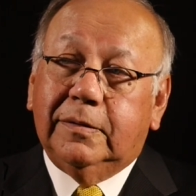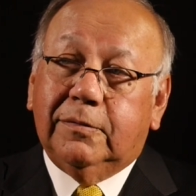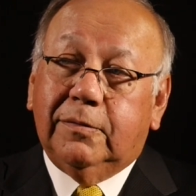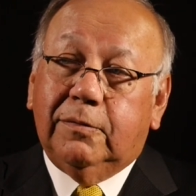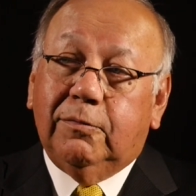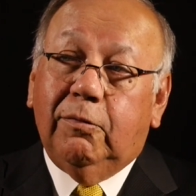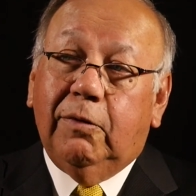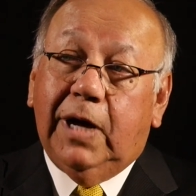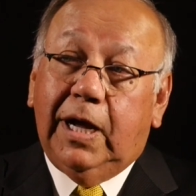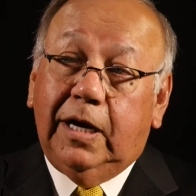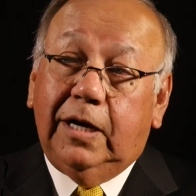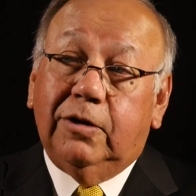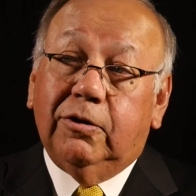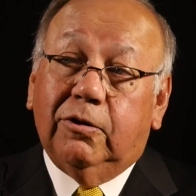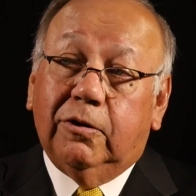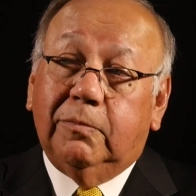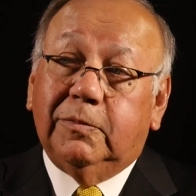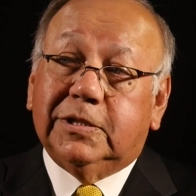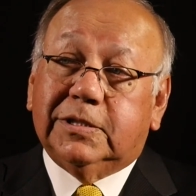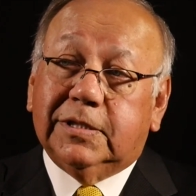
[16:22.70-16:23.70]
quite
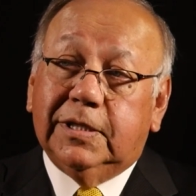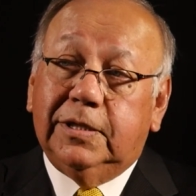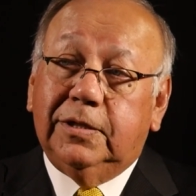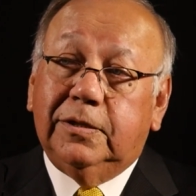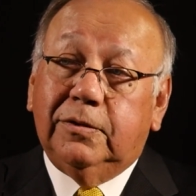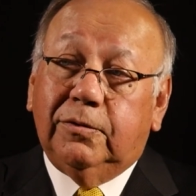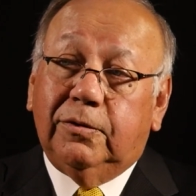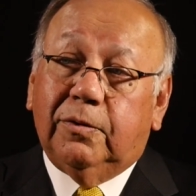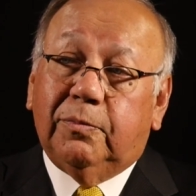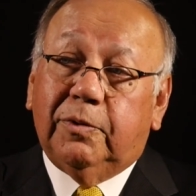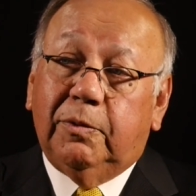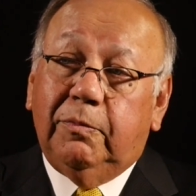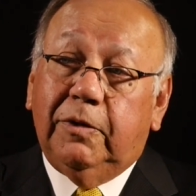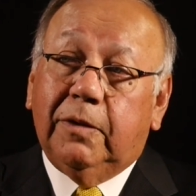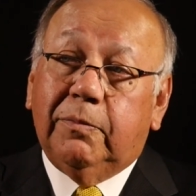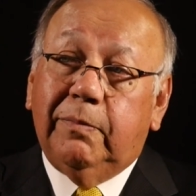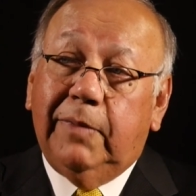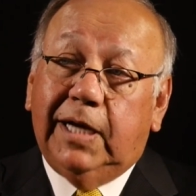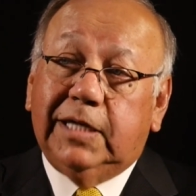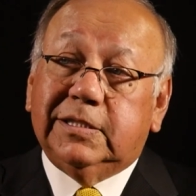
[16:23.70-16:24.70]
enormously on a per
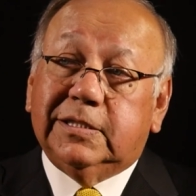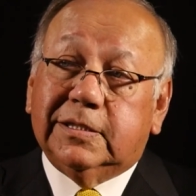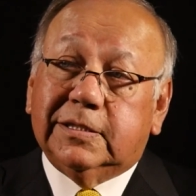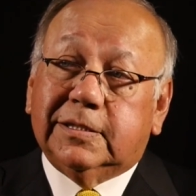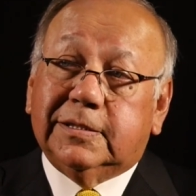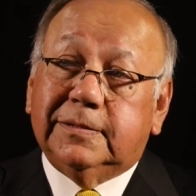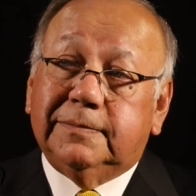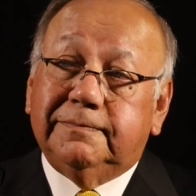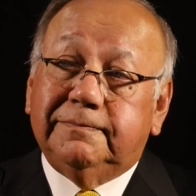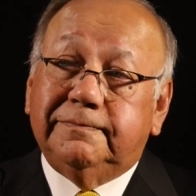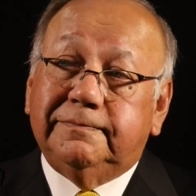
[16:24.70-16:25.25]
month basis.